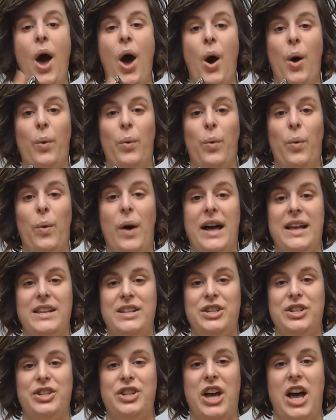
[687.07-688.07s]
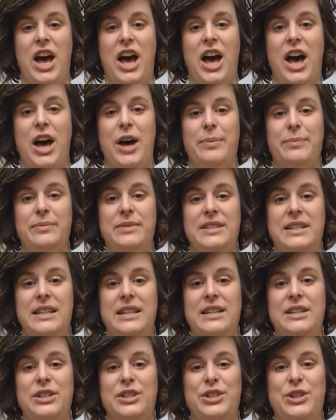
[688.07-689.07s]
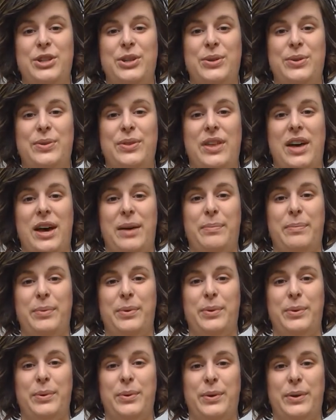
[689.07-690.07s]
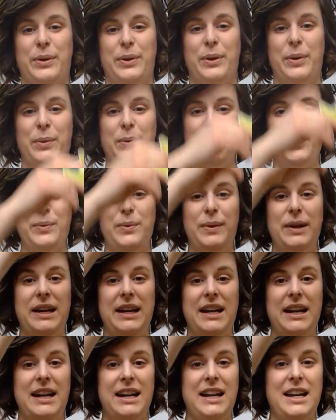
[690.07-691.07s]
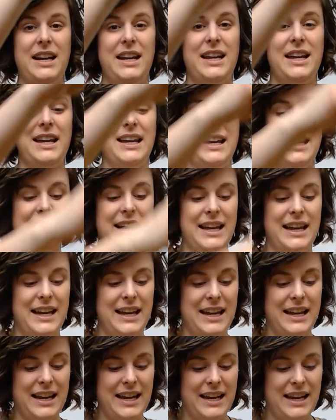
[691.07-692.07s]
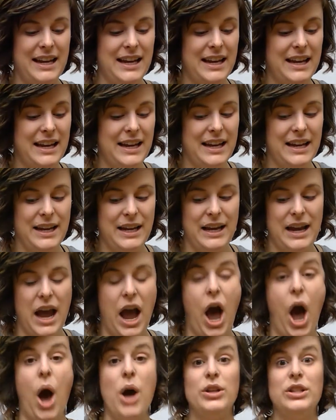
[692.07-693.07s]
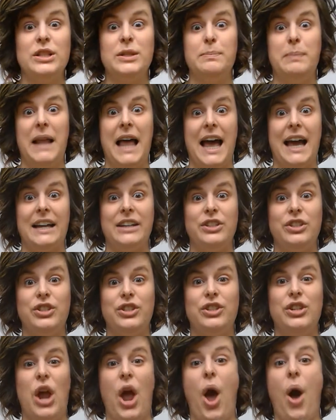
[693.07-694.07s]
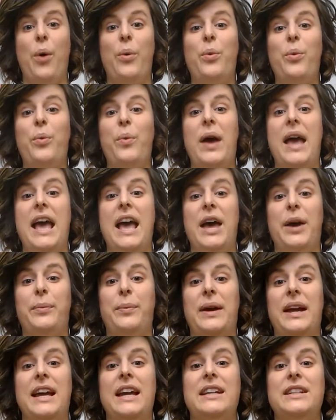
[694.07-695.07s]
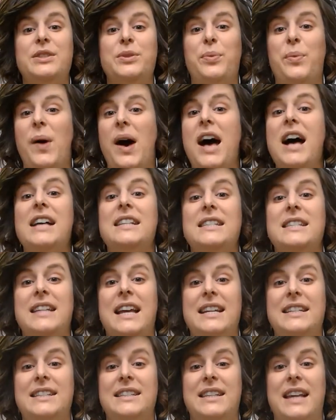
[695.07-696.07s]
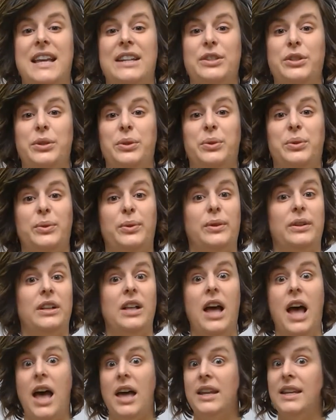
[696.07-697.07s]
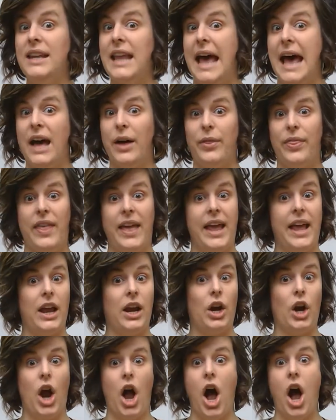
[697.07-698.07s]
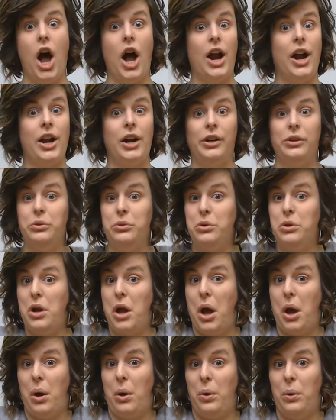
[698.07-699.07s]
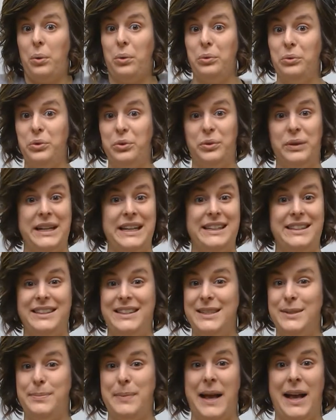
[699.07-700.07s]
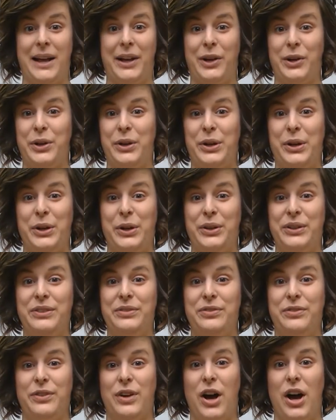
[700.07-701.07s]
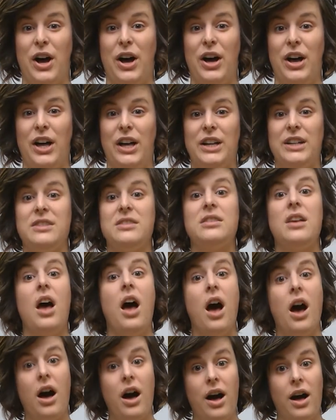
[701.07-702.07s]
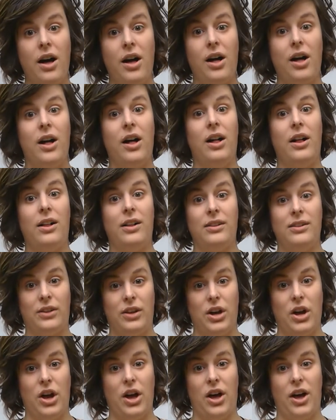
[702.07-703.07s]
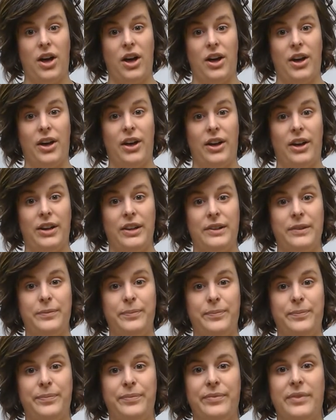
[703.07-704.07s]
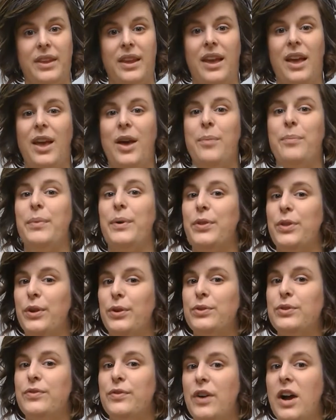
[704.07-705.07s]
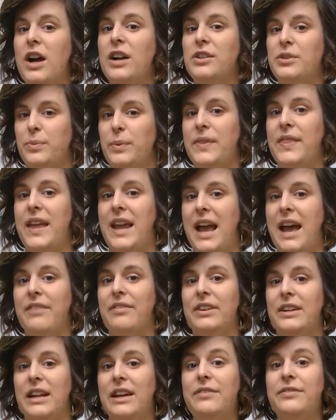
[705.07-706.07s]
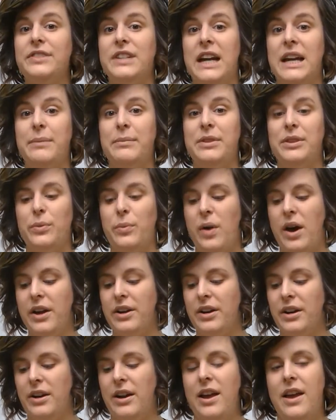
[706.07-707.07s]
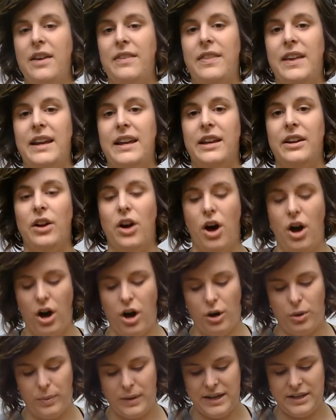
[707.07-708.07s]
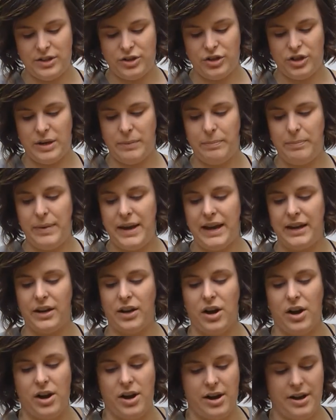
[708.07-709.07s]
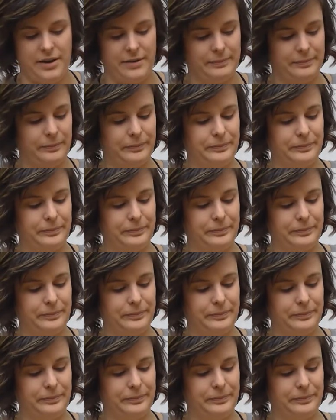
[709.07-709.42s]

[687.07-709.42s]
One jumped into the pool. Whee! Splash! Where it was nice and cool. Now there are no green speckled frogs, all gone. But those frogs, when they have enough time in the water, they can always jump back on